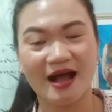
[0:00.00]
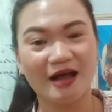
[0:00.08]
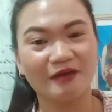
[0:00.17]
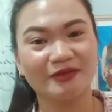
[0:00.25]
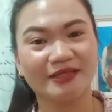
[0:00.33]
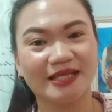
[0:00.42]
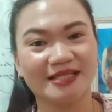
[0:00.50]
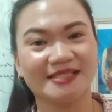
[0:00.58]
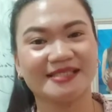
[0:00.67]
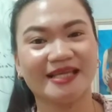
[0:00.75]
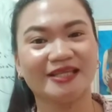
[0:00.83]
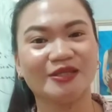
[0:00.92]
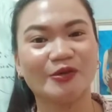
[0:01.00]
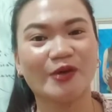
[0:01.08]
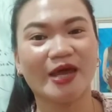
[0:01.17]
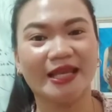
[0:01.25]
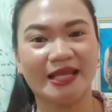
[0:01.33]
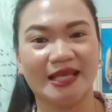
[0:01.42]
I will not send you
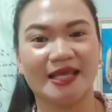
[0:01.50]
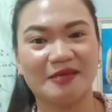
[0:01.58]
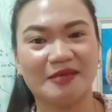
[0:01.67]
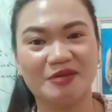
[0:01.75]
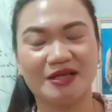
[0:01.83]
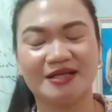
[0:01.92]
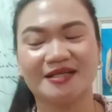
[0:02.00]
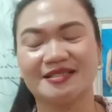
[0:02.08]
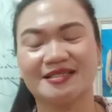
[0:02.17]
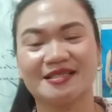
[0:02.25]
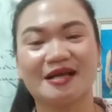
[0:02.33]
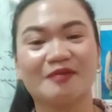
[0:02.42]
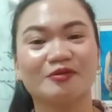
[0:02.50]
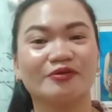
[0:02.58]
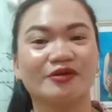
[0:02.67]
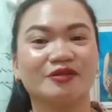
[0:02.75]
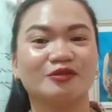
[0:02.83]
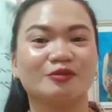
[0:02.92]
any, because I'm
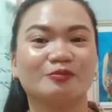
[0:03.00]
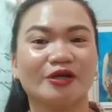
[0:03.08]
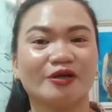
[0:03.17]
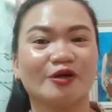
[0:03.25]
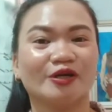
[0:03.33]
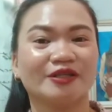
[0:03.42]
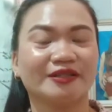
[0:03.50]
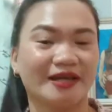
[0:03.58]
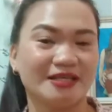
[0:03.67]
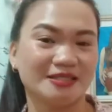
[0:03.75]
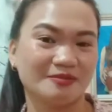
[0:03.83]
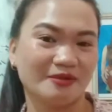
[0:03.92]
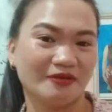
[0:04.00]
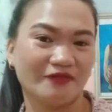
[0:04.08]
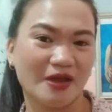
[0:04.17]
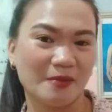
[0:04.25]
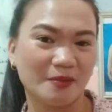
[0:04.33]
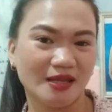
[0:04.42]
going to prioritize my
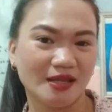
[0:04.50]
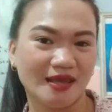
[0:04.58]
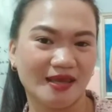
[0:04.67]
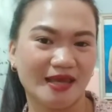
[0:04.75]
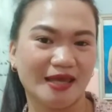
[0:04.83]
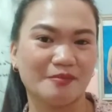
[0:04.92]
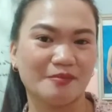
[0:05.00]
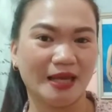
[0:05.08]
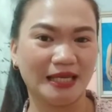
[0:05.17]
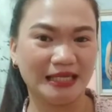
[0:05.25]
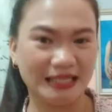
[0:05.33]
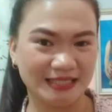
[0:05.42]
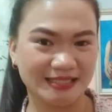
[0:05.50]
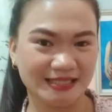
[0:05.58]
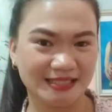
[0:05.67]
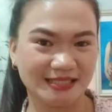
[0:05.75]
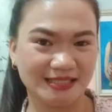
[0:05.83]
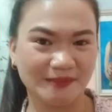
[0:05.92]
family and my
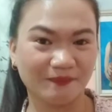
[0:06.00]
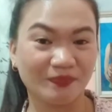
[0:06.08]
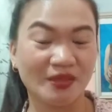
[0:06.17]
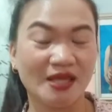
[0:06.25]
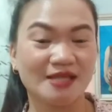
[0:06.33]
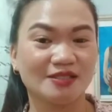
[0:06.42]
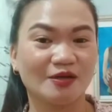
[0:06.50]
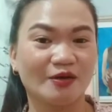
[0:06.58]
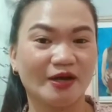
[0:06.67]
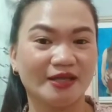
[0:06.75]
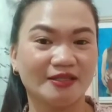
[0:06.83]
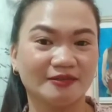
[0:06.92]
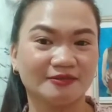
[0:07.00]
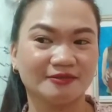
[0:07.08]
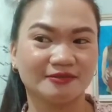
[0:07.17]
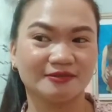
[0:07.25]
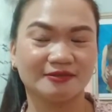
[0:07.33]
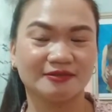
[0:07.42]
needs. So I don't